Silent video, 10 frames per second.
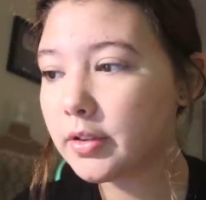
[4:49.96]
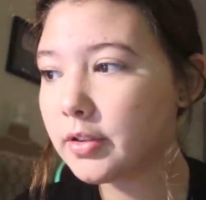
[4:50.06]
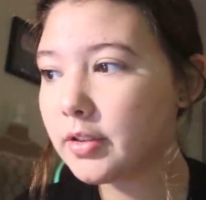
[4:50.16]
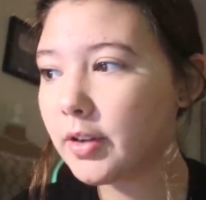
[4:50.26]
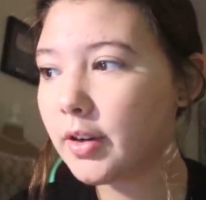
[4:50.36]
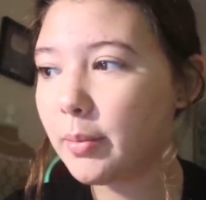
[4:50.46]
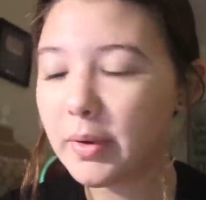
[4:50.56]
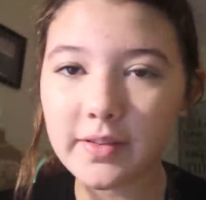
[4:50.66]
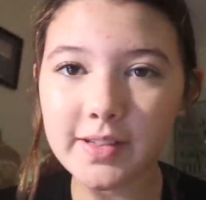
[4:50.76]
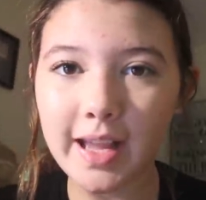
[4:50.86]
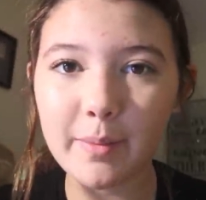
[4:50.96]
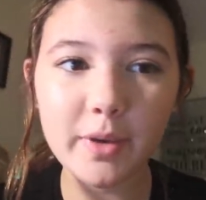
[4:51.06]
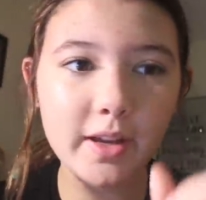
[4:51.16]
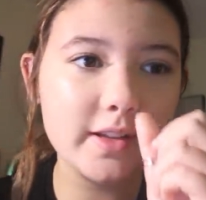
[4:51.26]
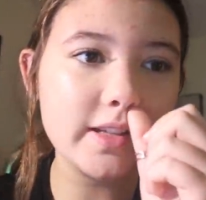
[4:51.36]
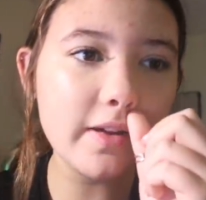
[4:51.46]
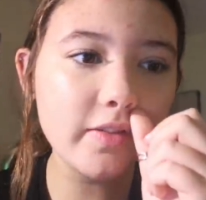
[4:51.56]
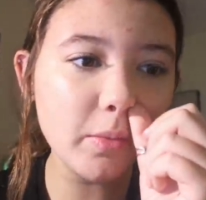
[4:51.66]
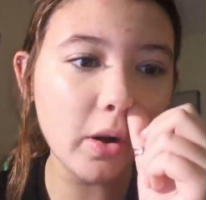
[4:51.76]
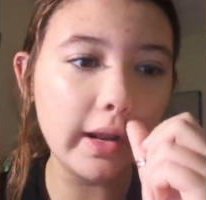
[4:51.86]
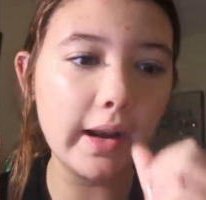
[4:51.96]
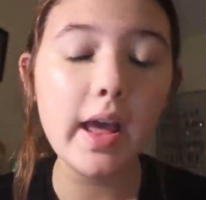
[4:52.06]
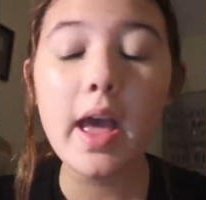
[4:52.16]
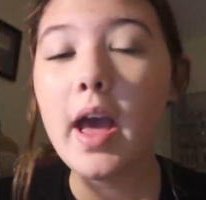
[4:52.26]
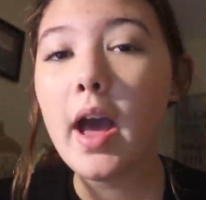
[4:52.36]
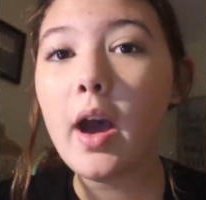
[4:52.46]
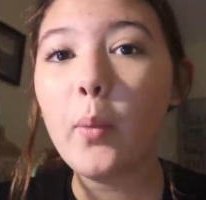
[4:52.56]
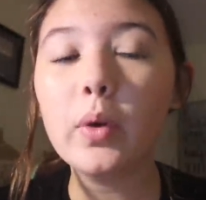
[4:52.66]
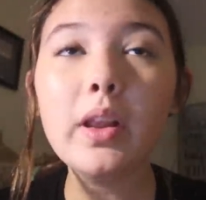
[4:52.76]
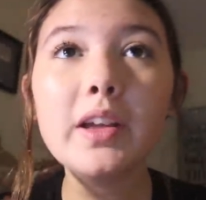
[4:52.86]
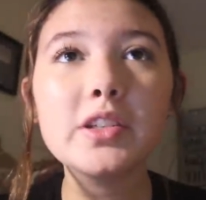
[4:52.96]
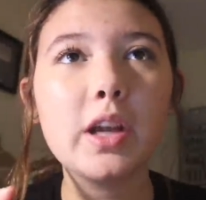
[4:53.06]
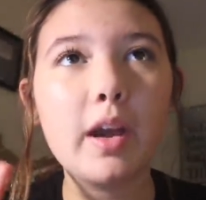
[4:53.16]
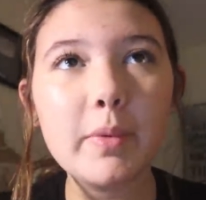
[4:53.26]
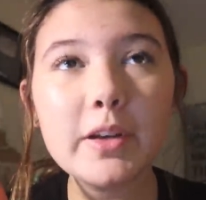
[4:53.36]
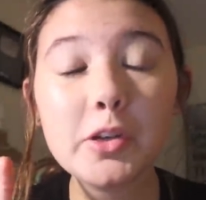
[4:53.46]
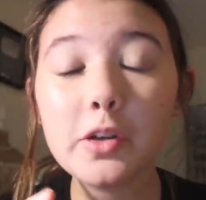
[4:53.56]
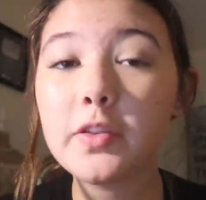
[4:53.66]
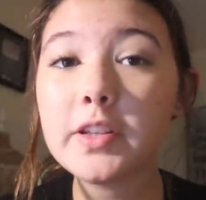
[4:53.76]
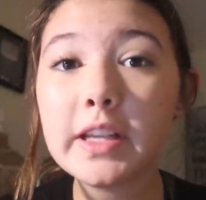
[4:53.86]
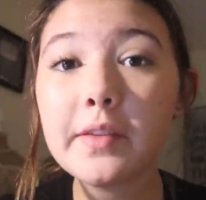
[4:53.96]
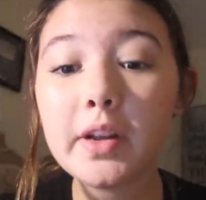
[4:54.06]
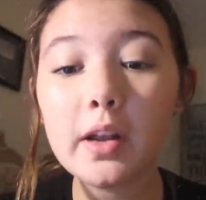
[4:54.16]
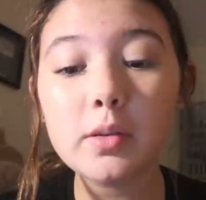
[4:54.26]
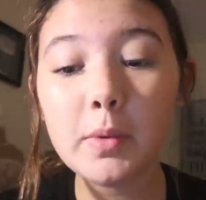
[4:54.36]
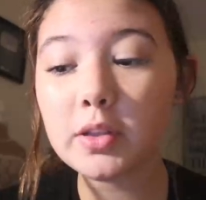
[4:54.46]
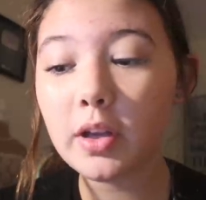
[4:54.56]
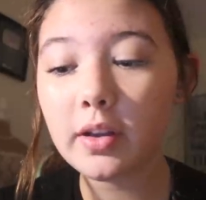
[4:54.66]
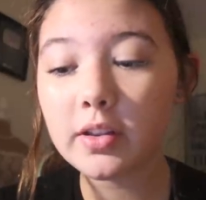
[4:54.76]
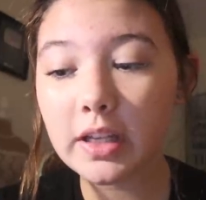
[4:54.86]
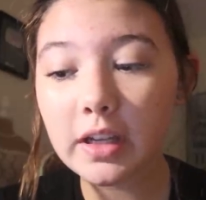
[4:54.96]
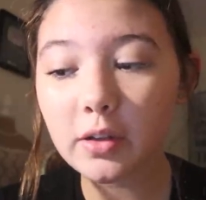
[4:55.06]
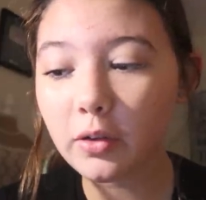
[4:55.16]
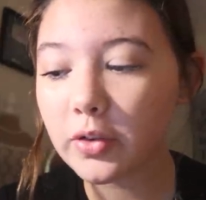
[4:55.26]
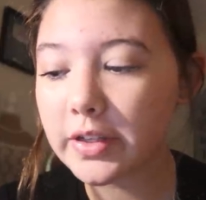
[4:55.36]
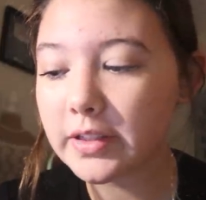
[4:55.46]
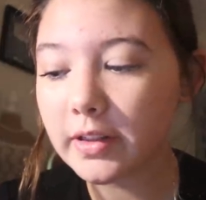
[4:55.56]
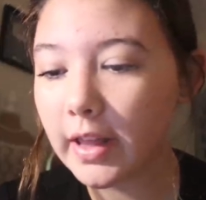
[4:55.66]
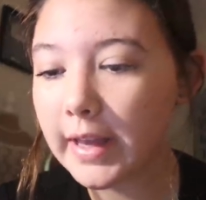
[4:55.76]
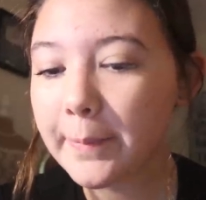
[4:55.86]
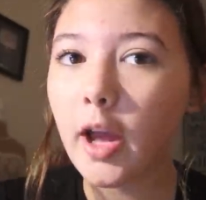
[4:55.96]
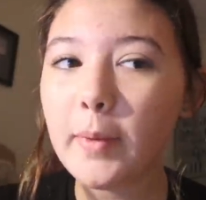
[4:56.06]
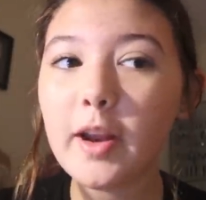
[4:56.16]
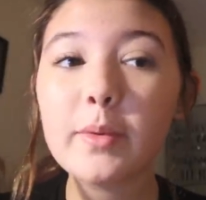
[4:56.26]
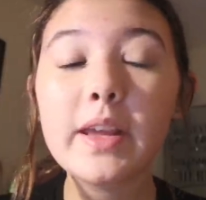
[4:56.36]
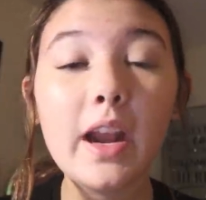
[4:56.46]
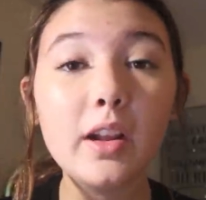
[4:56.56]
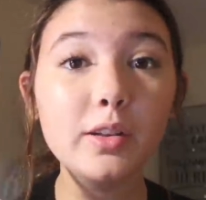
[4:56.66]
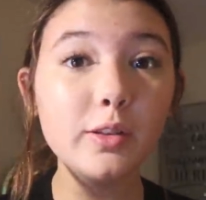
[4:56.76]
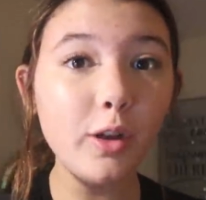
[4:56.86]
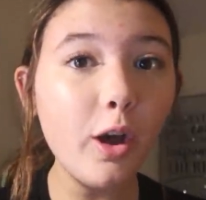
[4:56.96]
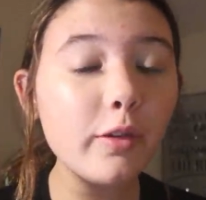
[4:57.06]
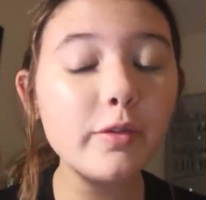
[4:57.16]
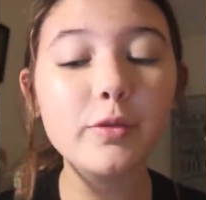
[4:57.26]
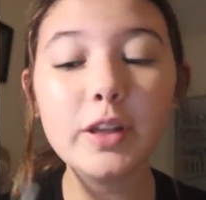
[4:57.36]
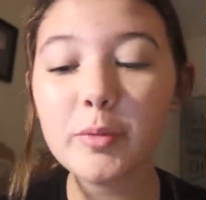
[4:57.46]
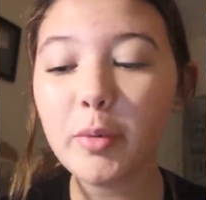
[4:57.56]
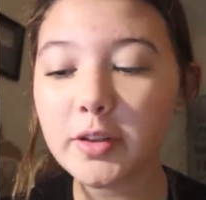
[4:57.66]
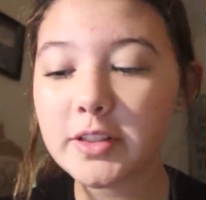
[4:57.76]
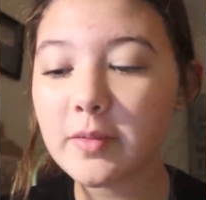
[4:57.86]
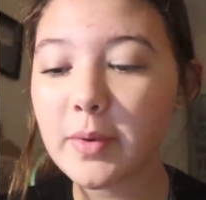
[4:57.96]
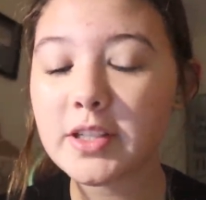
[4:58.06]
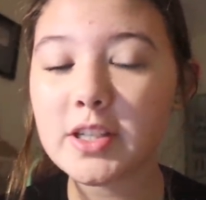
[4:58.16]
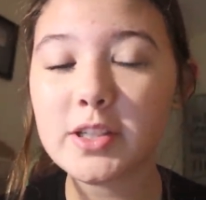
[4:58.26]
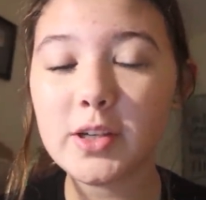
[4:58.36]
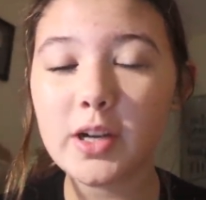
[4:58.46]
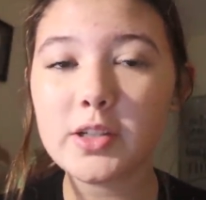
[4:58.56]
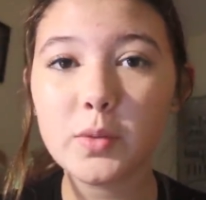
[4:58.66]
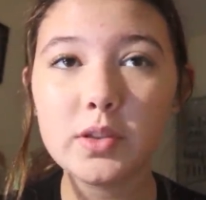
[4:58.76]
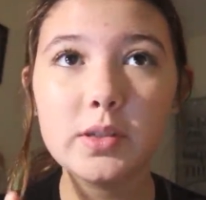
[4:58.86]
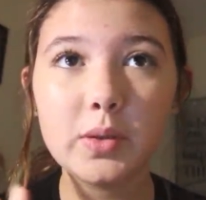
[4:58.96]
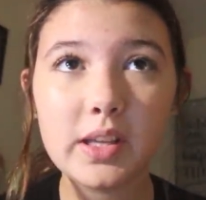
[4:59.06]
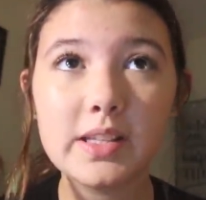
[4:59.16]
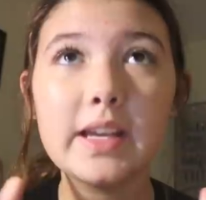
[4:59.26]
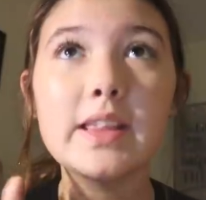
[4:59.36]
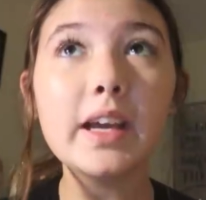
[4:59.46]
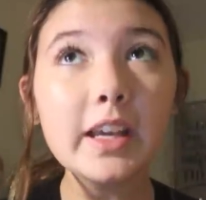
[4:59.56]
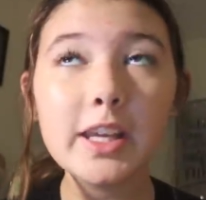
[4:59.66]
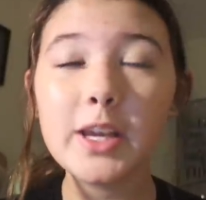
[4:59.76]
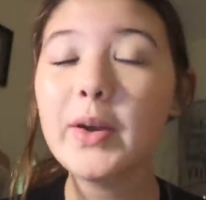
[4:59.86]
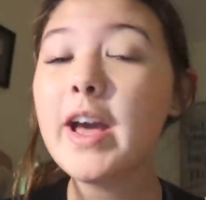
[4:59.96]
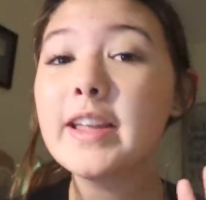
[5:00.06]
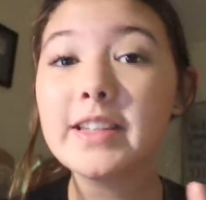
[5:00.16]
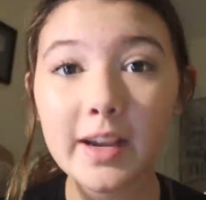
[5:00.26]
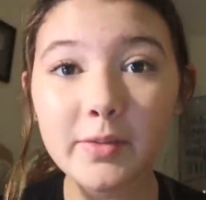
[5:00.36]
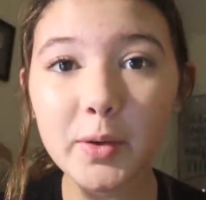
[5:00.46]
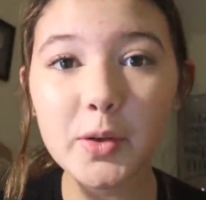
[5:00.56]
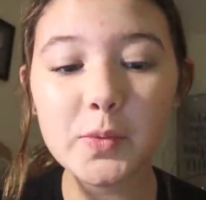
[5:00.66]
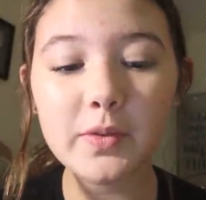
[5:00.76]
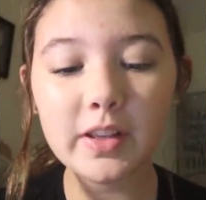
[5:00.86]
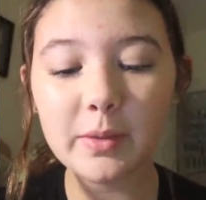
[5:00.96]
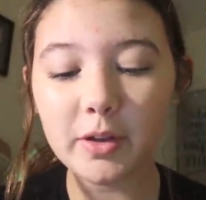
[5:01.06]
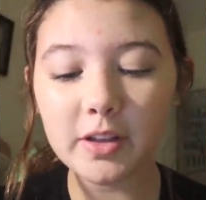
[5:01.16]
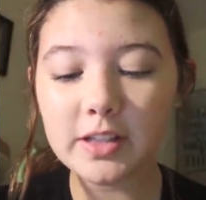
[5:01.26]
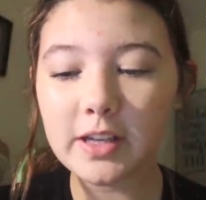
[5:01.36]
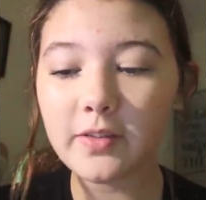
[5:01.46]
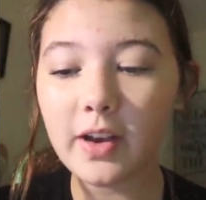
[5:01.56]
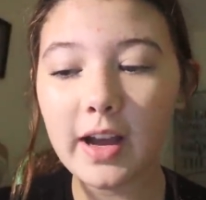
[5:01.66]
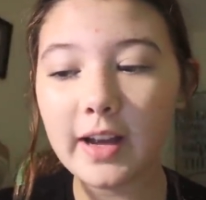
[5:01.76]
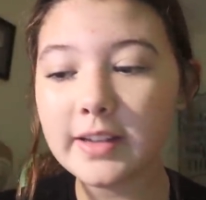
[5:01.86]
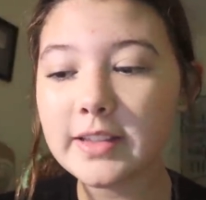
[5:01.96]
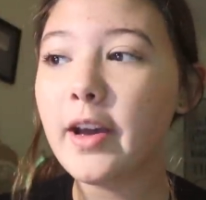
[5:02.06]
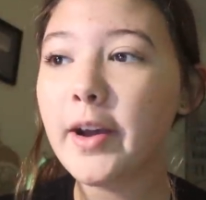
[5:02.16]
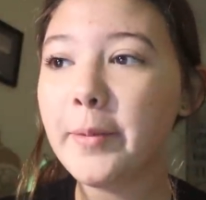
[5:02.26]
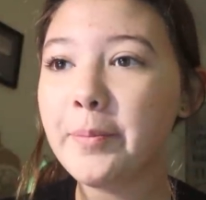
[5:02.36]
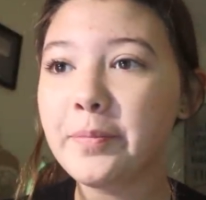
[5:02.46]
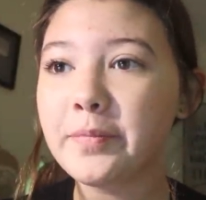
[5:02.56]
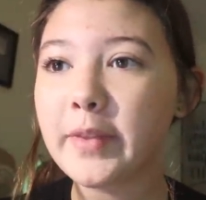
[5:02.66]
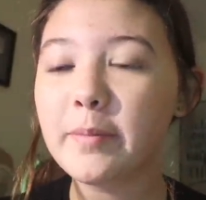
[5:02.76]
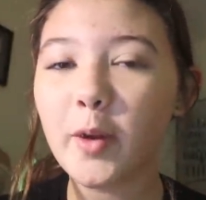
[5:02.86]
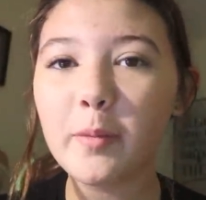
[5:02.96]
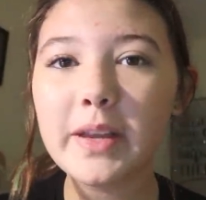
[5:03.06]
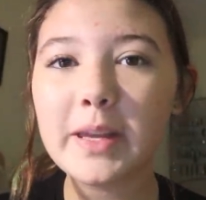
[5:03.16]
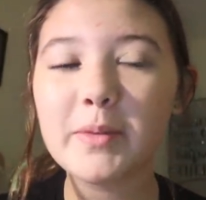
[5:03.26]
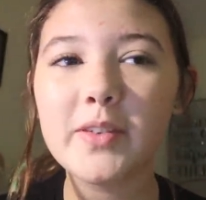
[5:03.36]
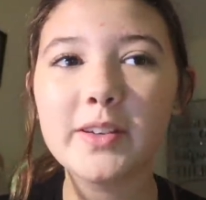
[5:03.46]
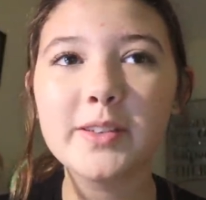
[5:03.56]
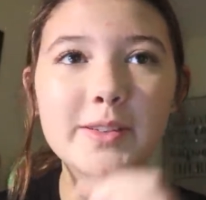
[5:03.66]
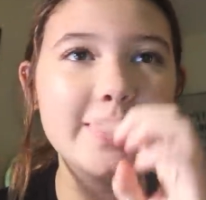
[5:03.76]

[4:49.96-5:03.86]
also just doing a bit of singing because every morning, well actually I've been doing a few singing videos on my TikTok recently and I've been getting a lot of really positive messages, so I actually want to quickly say thank you to everyone who's been really positive and not making me feel so